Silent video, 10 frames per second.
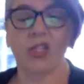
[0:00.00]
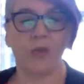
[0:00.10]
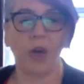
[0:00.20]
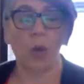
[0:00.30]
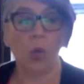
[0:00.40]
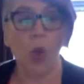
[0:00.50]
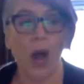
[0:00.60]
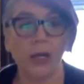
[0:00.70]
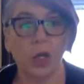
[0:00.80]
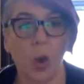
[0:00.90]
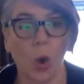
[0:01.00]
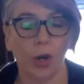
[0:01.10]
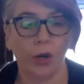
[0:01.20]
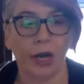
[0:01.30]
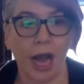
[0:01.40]
So we've got one
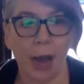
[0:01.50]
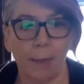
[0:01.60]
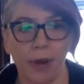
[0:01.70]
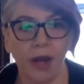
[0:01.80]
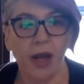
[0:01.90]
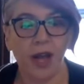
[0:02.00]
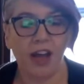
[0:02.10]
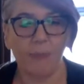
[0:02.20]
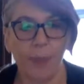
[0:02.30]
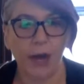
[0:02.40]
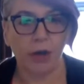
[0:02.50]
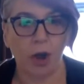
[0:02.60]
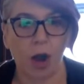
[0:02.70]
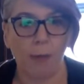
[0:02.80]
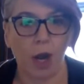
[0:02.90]
quarter cup of butter
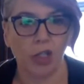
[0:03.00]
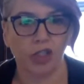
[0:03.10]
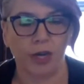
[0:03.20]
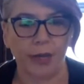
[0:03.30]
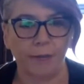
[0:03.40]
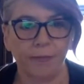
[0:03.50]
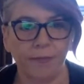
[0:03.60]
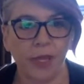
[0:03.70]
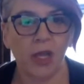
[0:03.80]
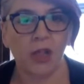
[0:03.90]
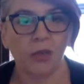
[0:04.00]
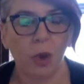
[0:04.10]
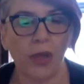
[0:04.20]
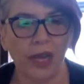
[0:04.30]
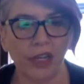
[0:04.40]
or margarine. Throw
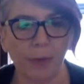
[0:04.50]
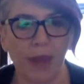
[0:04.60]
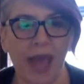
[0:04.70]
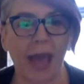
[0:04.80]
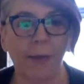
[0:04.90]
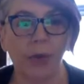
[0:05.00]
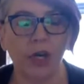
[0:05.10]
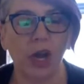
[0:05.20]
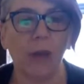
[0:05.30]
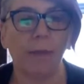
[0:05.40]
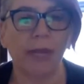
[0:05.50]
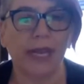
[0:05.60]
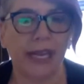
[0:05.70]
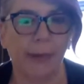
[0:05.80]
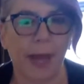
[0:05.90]
that in your pan, put it on
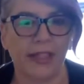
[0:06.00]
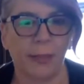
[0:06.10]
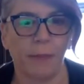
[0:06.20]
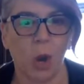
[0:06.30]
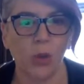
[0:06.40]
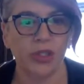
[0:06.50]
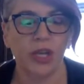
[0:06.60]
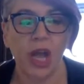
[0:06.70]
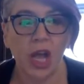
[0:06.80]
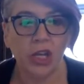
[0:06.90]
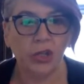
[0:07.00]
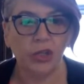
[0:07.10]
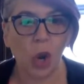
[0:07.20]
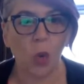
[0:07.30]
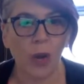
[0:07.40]
medium at the most. You
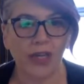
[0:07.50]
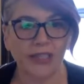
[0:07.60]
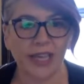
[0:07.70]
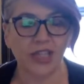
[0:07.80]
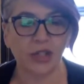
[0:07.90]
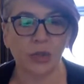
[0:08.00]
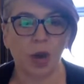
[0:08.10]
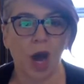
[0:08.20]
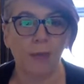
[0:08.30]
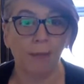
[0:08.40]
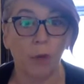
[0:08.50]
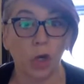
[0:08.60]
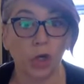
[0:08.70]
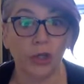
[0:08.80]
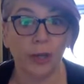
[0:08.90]
don't want it to get too hot and
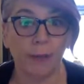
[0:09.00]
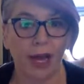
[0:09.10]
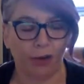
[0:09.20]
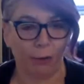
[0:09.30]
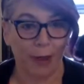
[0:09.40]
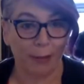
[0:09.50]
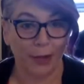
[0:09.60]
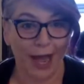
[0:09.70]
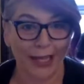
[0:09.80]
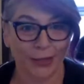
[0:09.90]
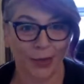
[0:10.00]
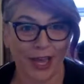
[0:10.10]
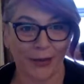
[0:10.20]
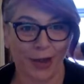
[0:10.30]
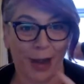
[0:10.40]
burn the butter. Remember last
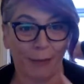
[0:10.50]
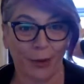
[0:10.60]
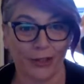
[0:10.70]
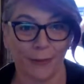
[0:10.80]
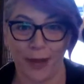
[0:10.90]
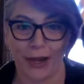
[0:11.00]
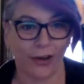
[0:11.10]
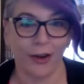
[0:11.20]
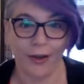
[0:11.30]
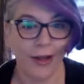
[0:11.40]
week when I burnt the butter?